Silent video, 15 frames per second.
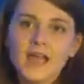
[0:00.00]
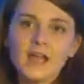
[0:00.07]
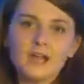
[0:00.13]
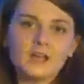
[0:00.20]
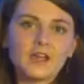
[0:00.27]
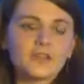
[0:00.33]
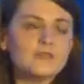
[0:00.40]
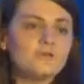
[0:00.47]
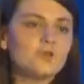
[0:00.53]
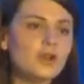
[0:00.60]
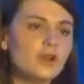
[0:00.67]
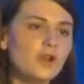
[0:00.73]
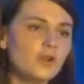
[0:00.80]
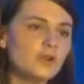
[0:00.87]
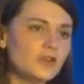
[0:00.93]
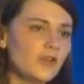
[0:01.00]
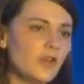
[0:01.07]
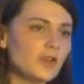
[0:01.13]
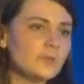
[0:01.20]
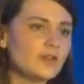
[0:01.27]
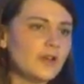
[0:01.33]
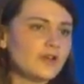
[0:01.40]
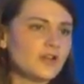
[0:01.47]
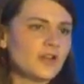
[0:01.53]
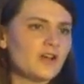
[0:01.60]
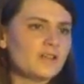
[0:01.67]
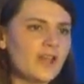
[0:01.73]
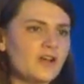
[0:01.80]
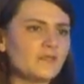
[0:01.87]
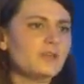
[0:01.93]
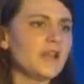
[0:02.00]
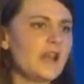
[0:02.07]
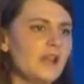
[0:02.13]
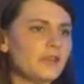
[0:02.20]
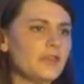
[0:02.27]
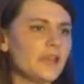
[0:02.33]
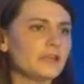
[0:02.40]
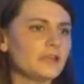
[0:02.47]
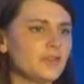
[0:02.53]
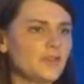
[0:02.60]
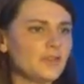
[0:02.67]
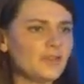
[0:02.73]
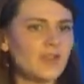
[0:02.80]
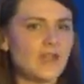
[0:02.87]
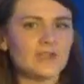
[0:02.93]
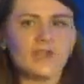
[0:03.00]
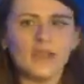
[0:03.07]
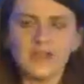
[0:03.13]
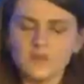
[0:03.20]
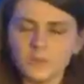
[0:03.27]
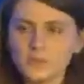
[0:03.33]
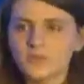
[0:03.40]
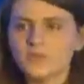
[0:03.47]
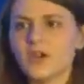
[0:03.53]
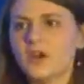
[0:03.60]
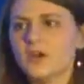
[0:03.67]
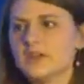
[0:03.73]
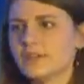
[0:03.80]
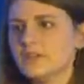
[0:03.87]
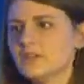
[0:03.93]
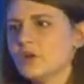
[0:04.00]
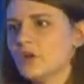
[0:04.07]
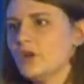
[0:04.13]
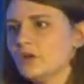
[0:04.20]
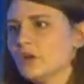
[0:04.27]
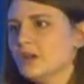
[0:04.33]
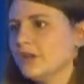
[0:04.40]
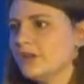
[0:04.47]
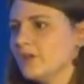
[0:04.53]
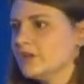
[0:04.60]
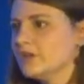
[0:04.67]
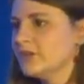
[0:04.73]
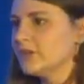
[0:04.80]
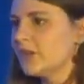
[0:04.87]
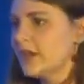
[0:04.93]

And I think for a long time, sales guys have been out there sort of saying, yes, we'll target Scotland,